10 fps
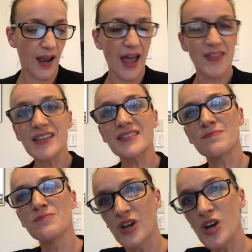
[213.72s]
And
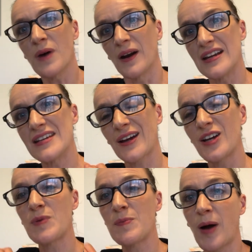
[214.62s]
this new money is
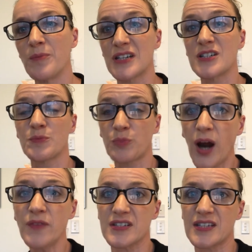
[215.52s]
going to be pumped into the
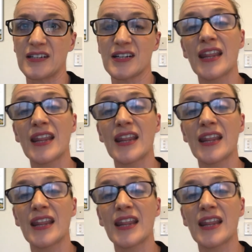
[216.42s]
private sector.